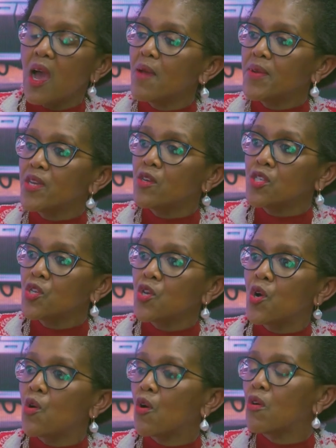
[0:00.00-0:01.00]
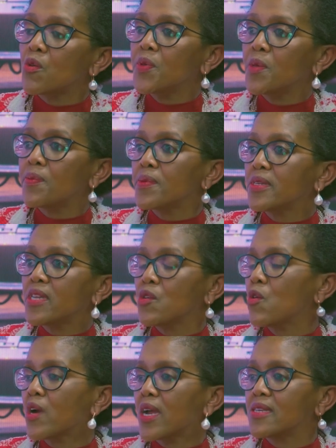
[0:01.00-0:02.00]
I may not know all people in an
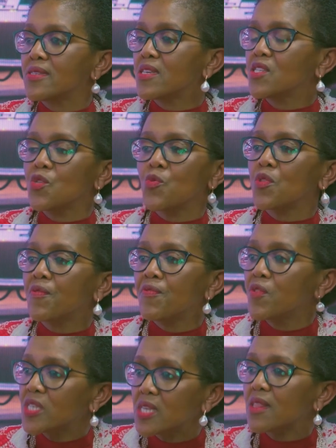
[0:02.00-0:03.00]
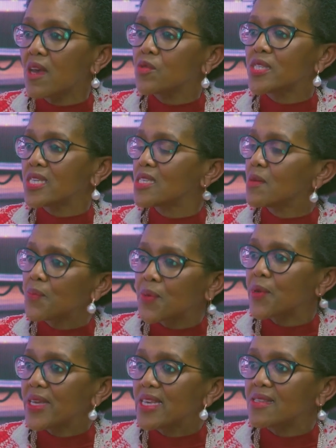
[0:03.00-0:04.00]
organization with 40,000
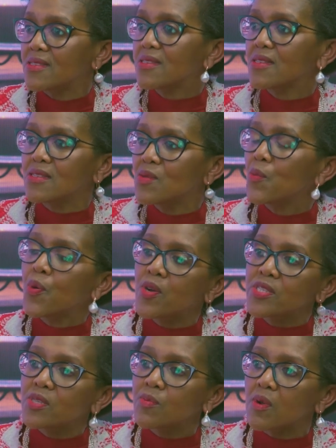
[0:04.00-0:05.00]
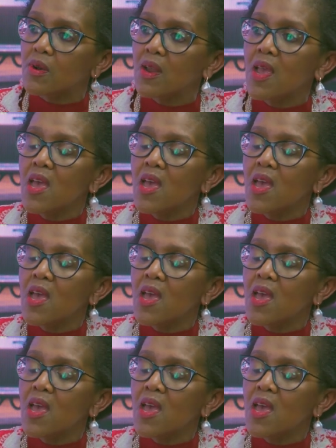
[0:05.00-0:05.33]
employees. It's impossible.